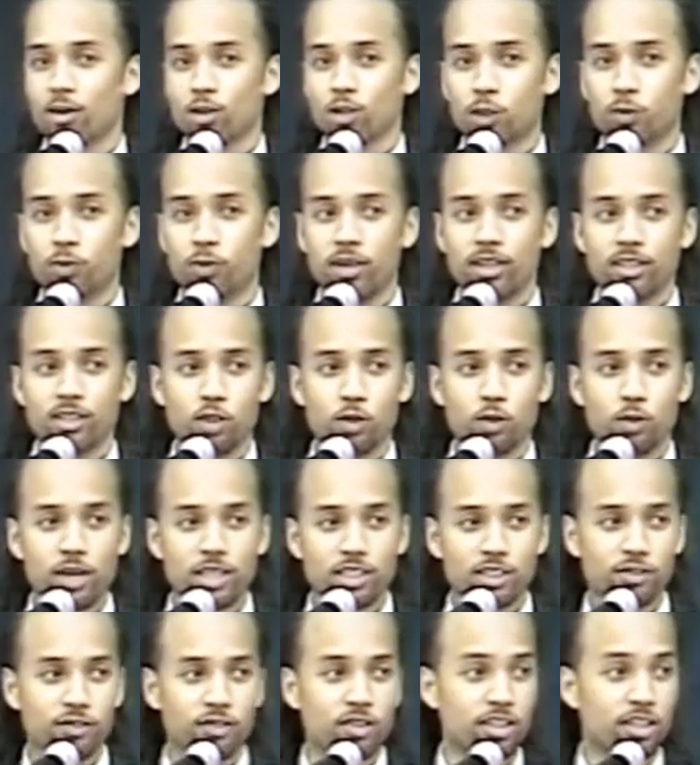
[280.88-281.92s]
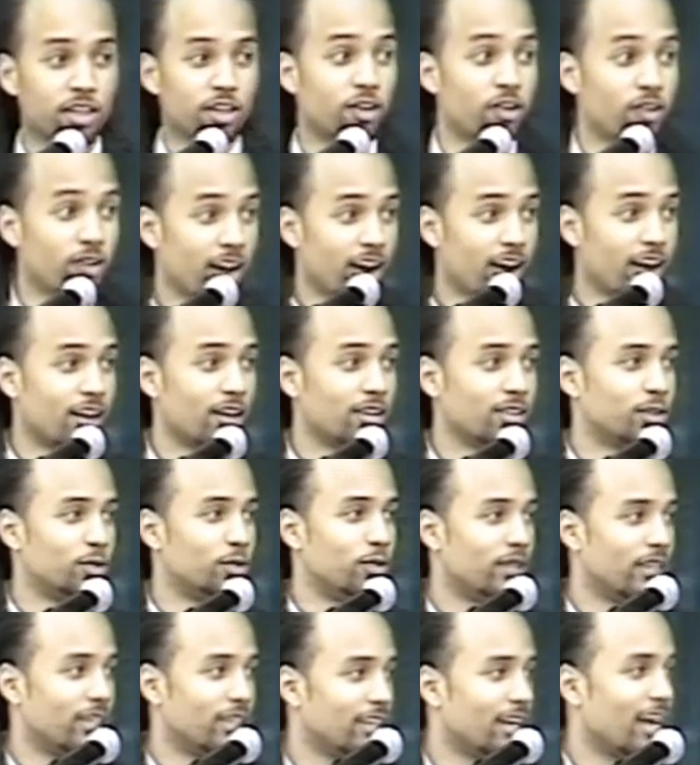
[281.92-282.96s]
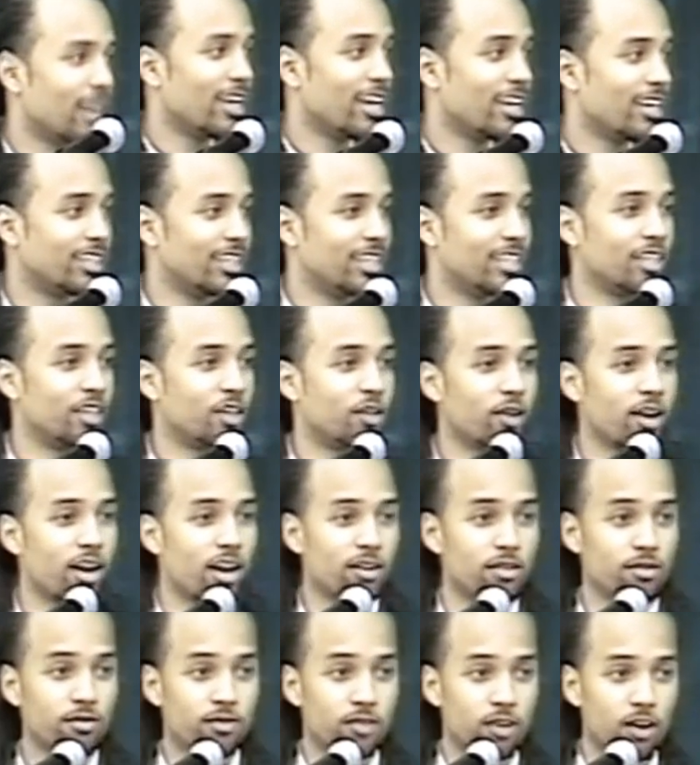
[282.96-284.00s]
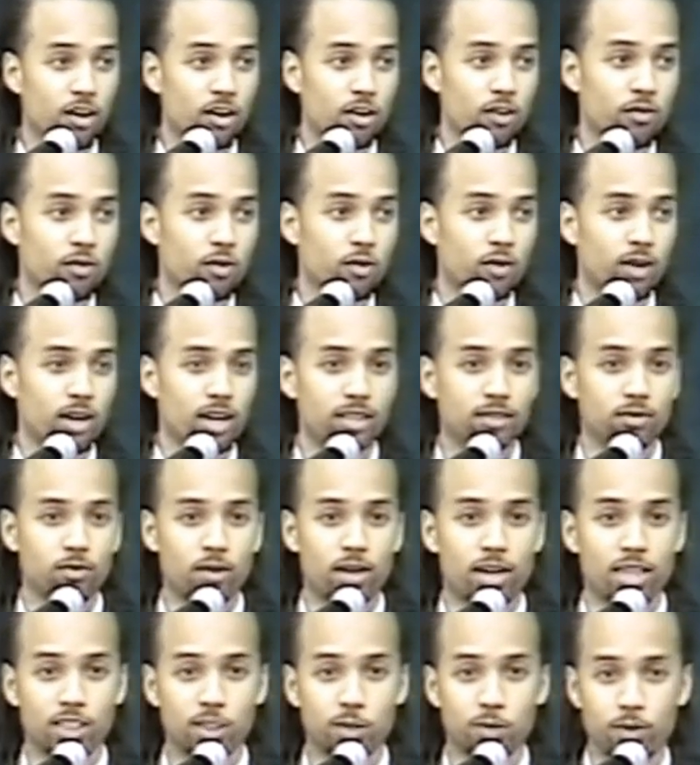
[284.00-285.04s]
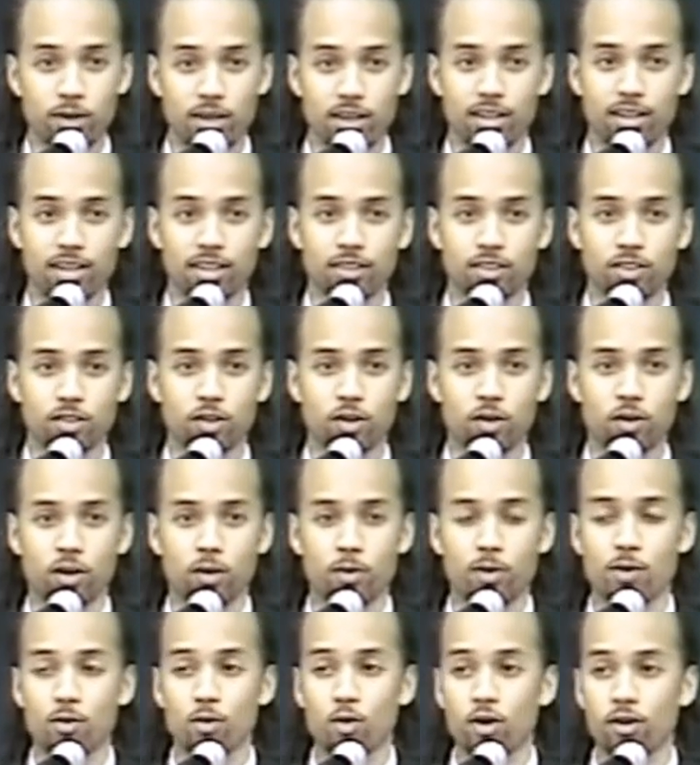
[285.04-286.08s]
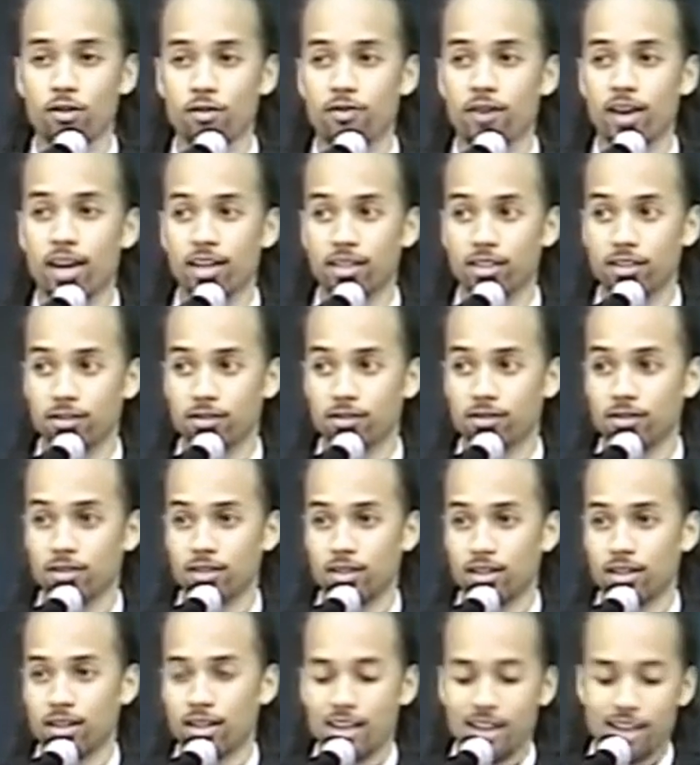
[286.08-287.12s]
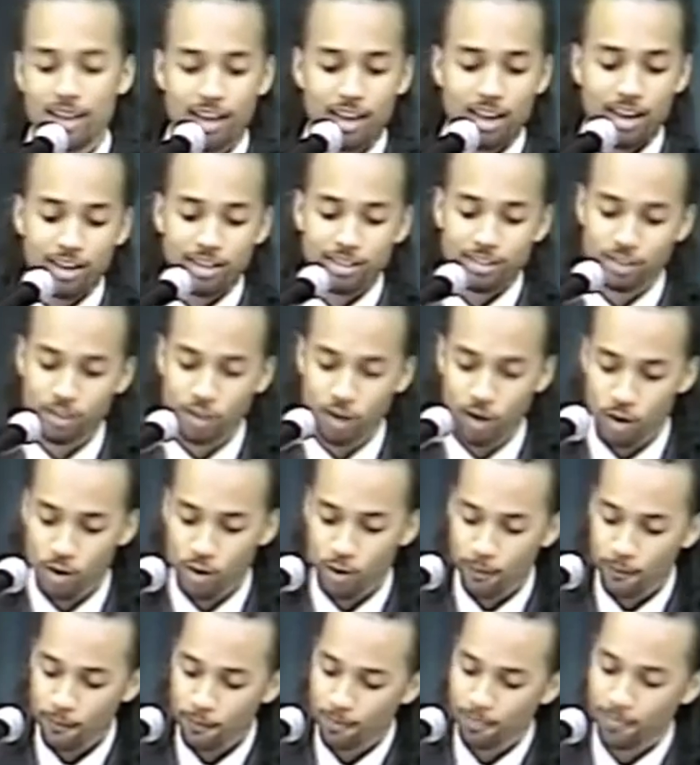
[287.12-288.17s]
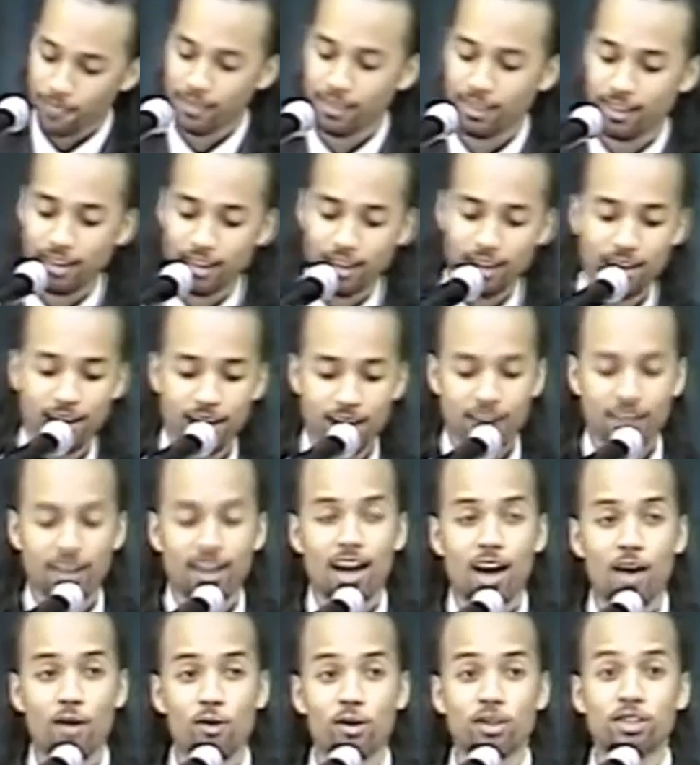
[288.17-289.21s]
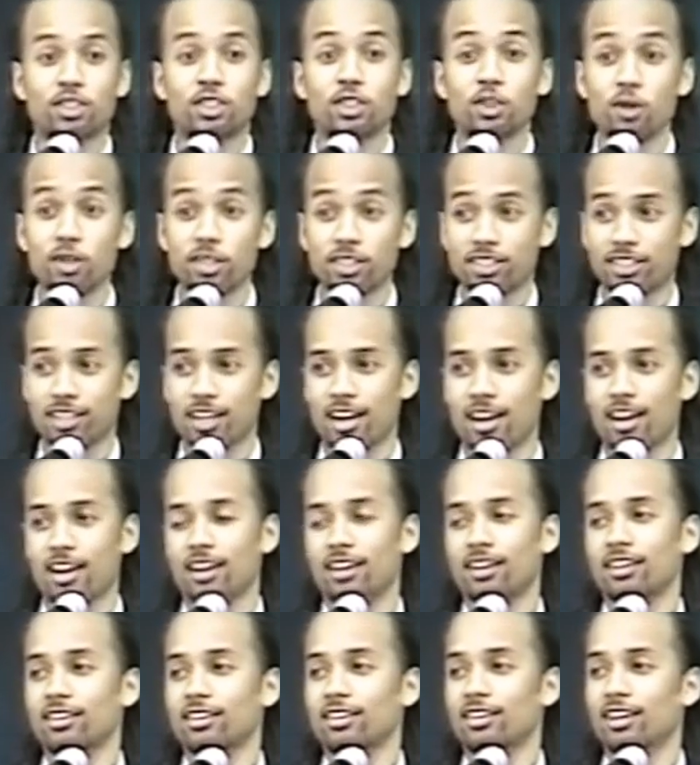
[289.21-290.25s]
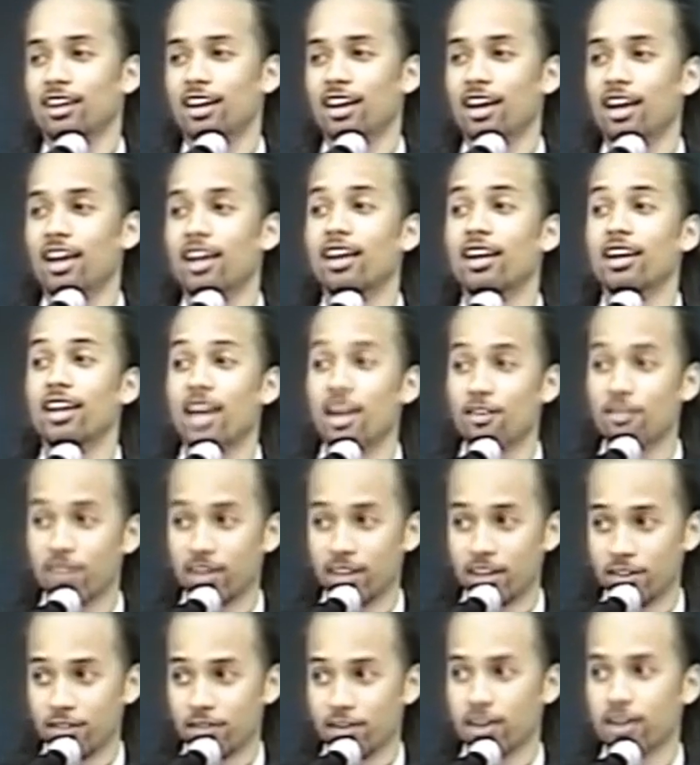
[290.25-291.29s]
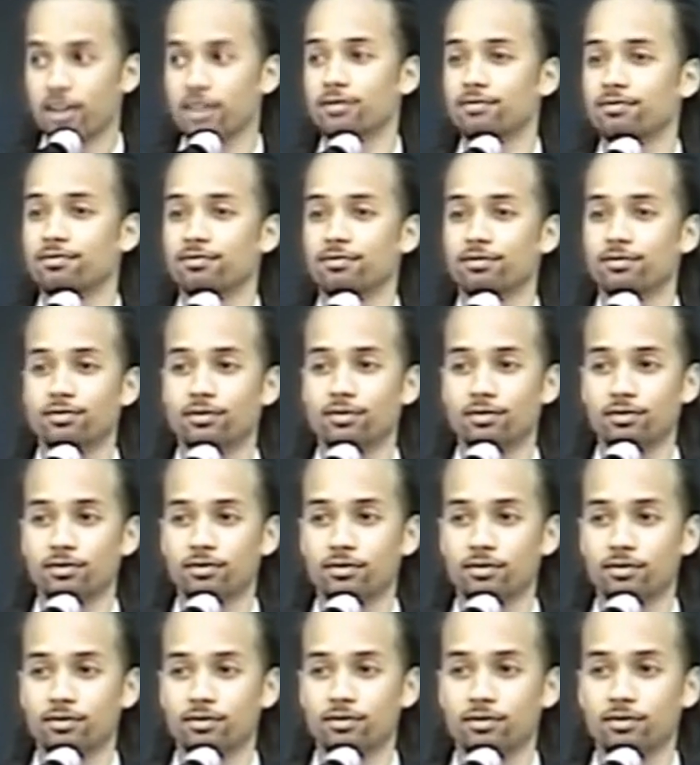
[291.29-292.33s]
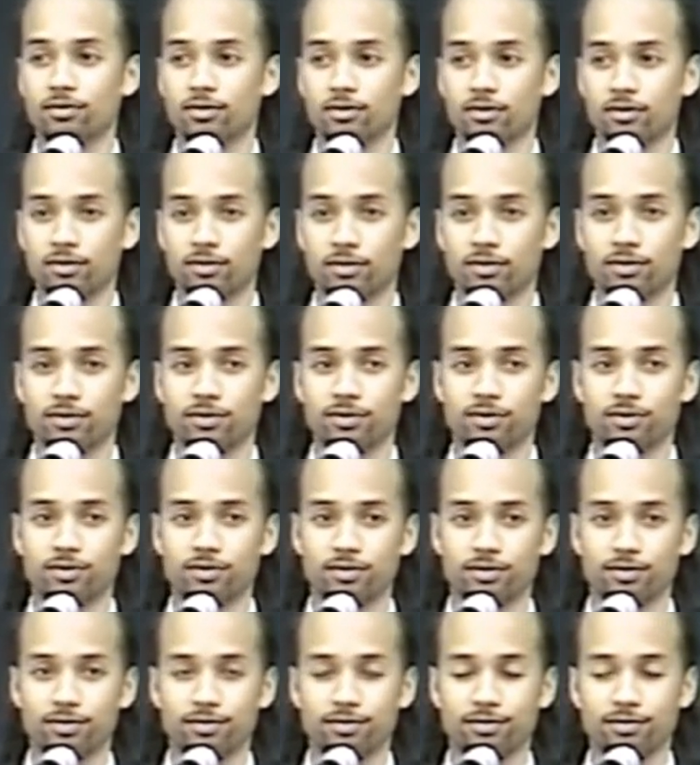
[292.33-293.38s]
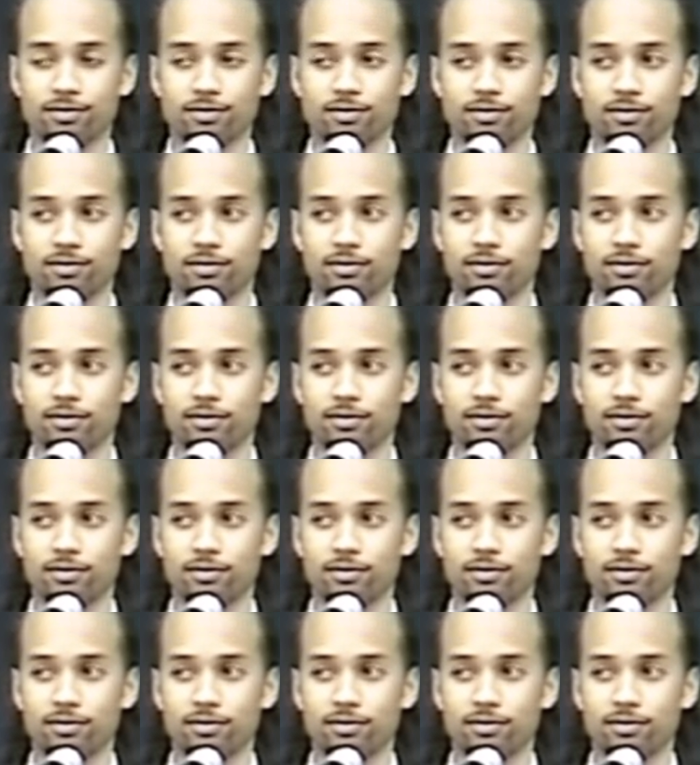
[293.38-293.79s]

I don't speak too much in front of crowds, but I like to get the crowd involved when I speak so it'll be more effective. So I want you to say, never give up. Never give up.